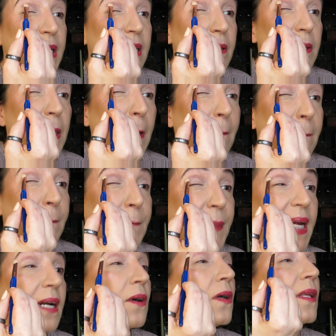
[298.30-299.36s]
bit
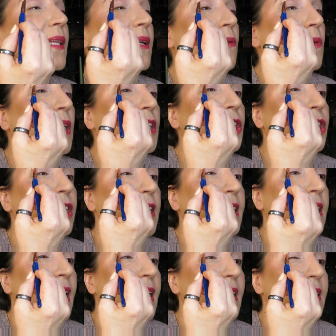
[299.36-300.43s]
bigger than what she
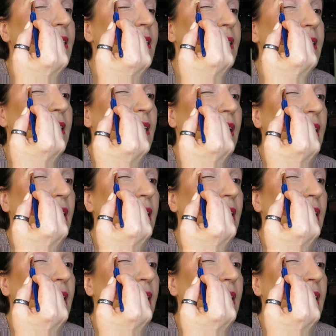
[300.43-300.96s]
does.